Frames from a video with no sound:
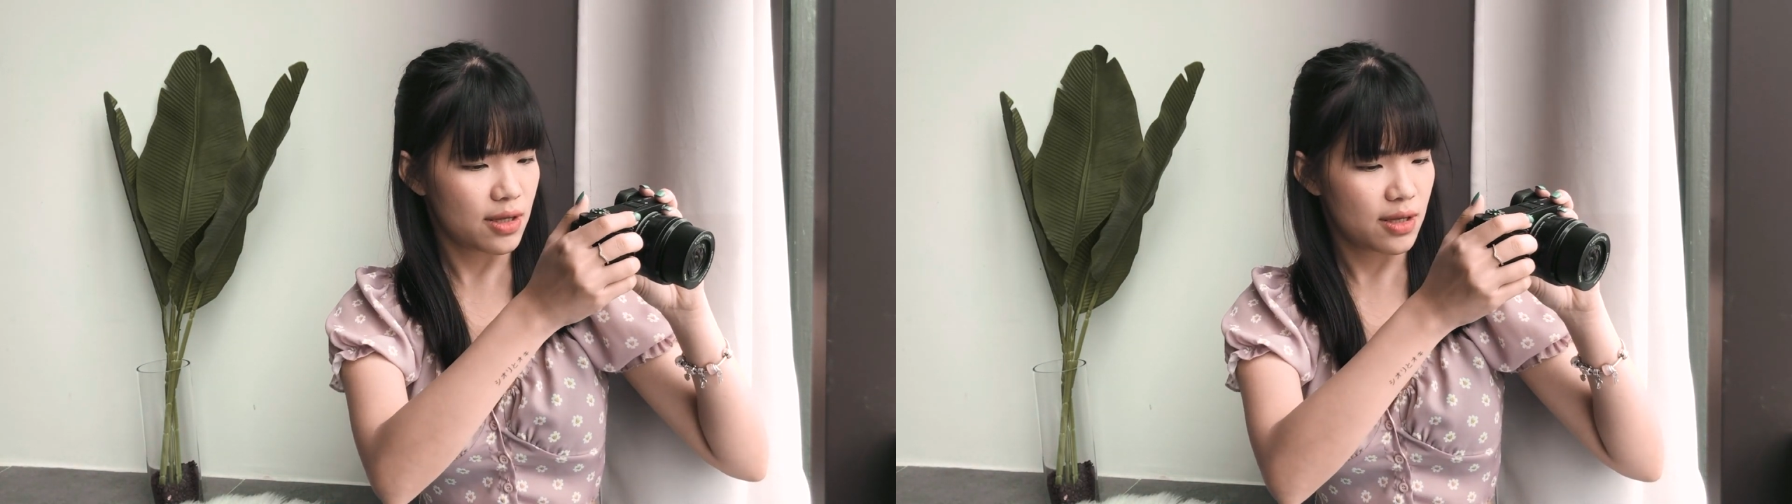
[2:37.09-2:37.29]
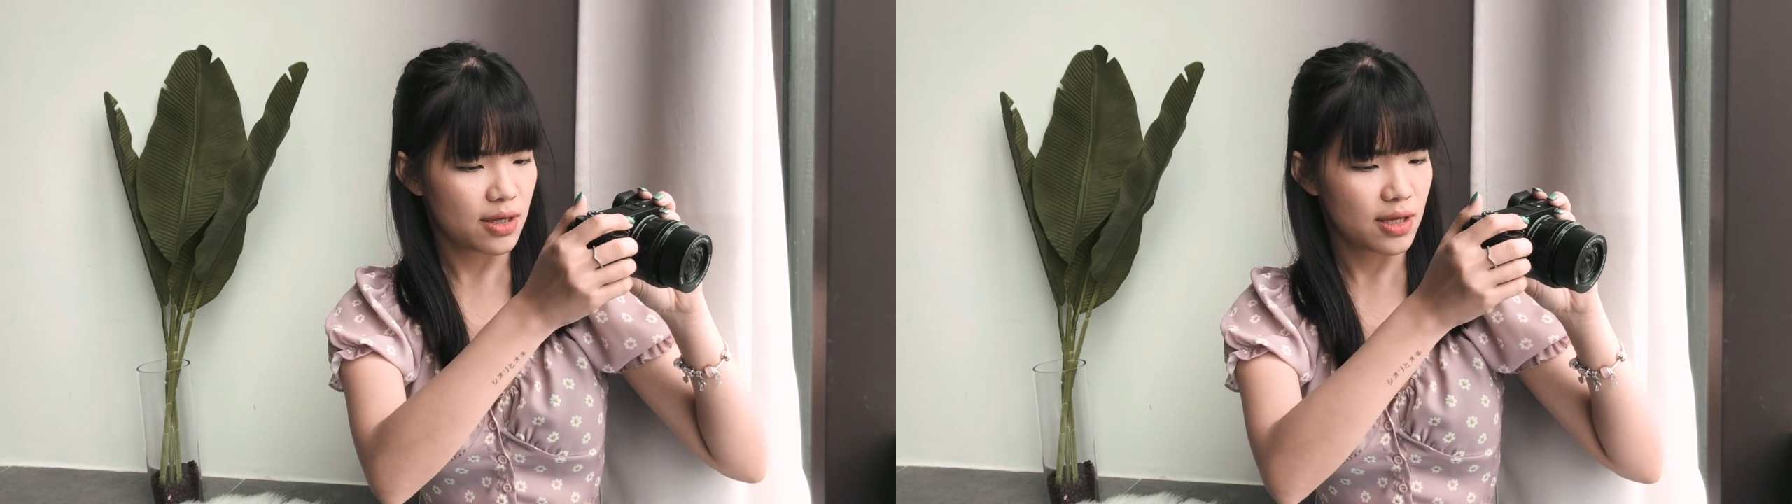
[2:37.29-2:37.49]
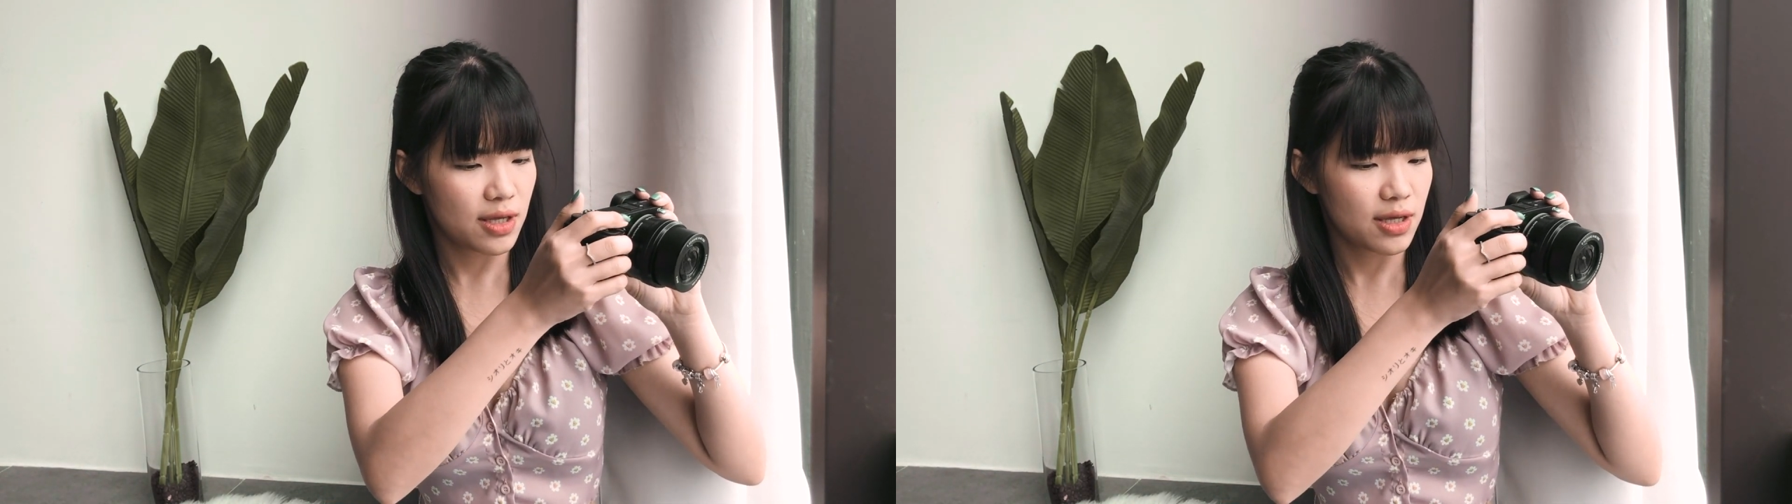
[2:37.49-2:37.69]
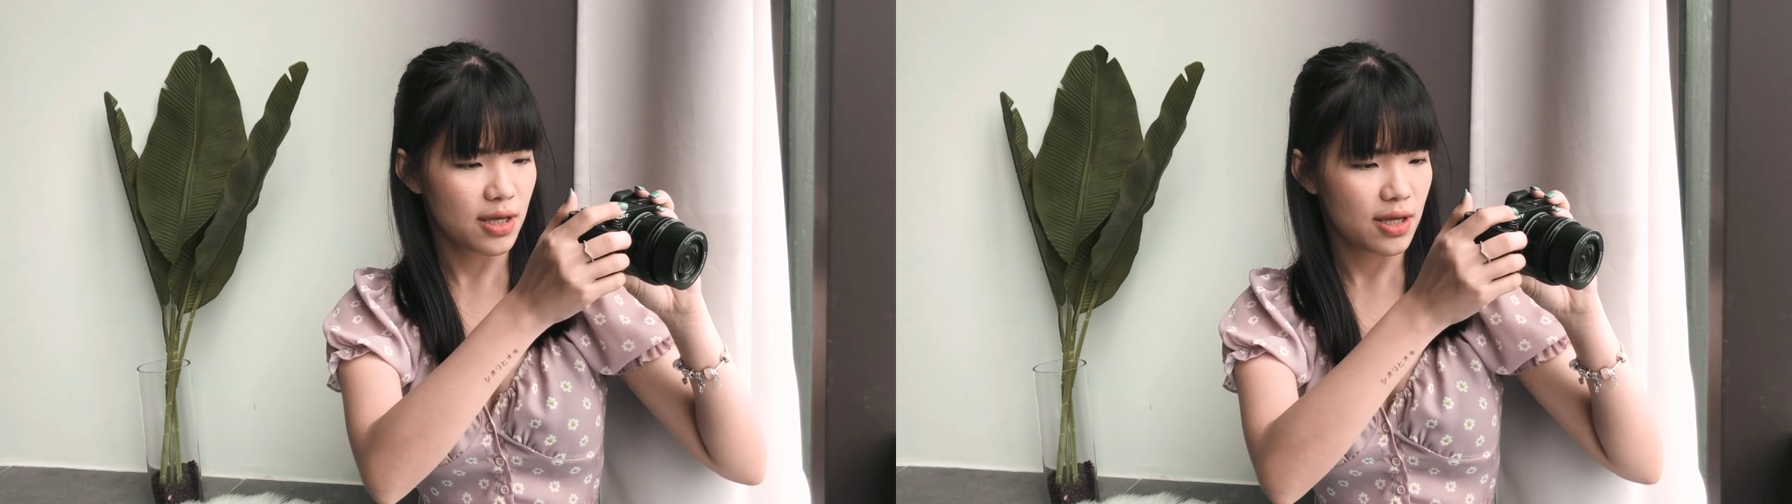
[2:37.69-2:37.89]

something.